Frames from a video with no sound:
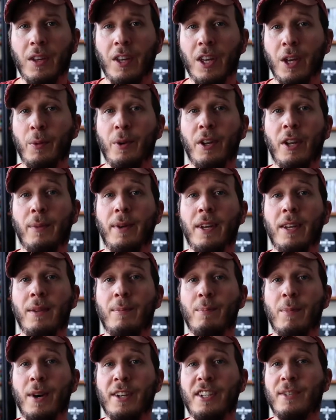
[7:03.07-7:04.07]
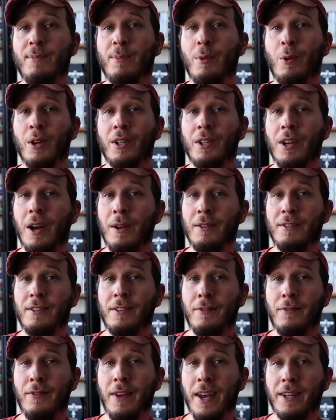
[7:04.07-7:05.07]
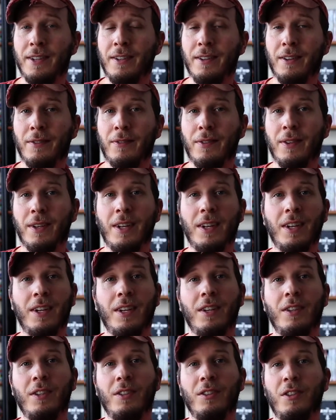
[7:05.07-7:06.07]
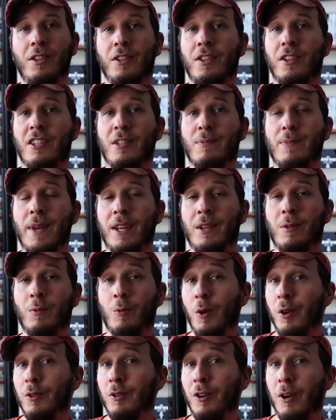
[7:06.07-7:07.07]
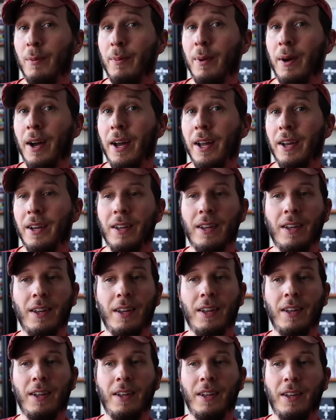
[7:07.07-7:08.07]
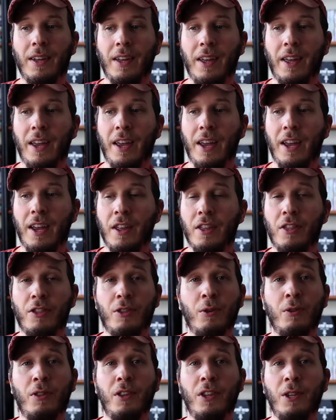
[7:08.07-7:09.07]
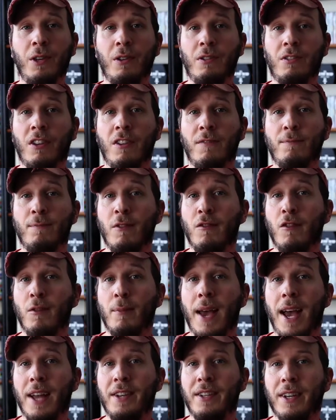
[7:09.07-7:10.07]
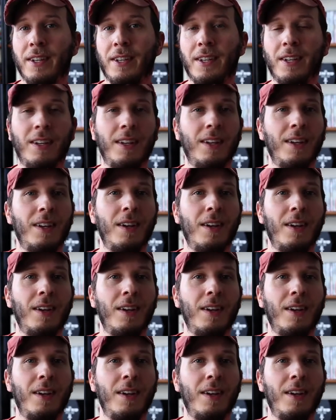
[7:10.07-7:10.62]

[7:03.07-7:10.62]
It would have been much more cost-effective to just make one robot, and through the use of movie magic,